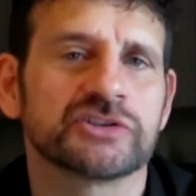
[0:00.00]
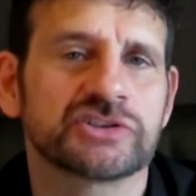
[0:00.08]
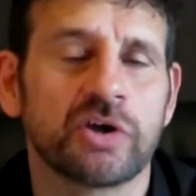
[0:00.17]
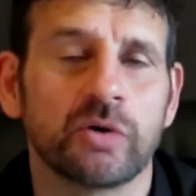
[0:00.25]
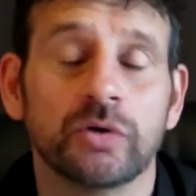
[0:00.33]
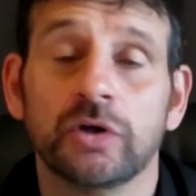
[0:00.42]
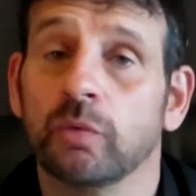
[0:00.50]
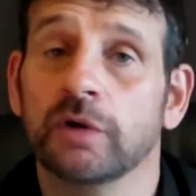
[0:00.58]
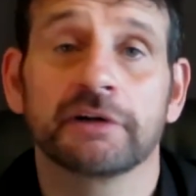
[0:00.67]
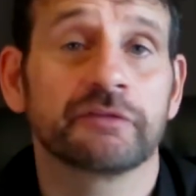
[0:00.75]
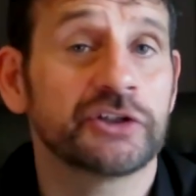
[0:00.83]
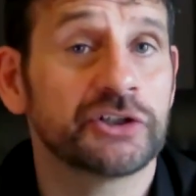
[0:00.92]
So,
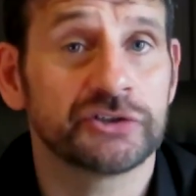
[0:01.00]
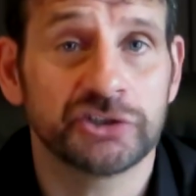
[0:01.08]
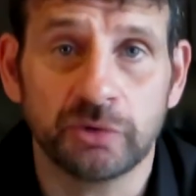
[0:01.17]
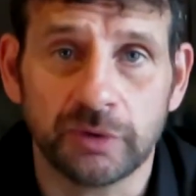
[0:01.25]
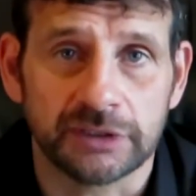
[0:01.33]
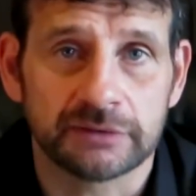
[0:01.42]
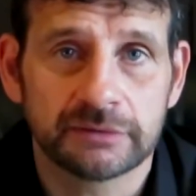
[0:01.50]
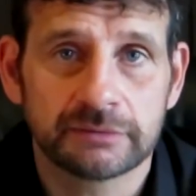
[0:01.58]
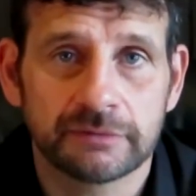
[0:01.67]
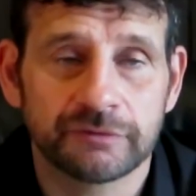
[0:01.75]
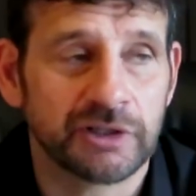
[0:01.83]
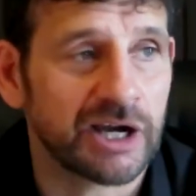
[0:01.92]
whatever you're doing,
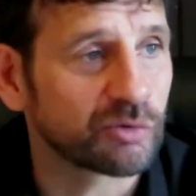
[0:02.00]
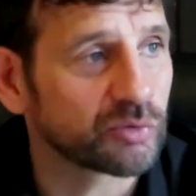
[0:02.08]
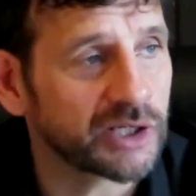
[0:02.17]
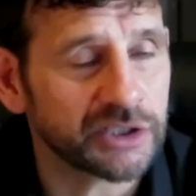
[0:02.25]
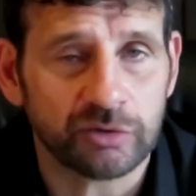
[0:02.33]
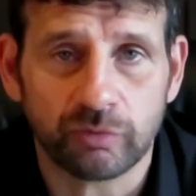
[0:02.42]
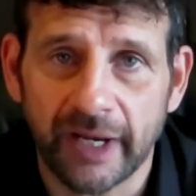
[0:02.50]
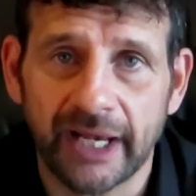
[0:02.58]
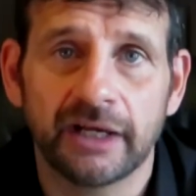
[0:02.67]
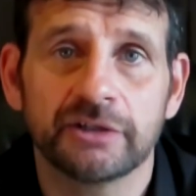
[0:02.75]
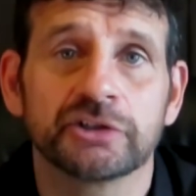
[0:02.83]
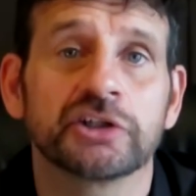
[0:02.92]
if you're out running
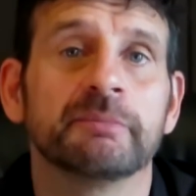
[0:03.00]
around or you're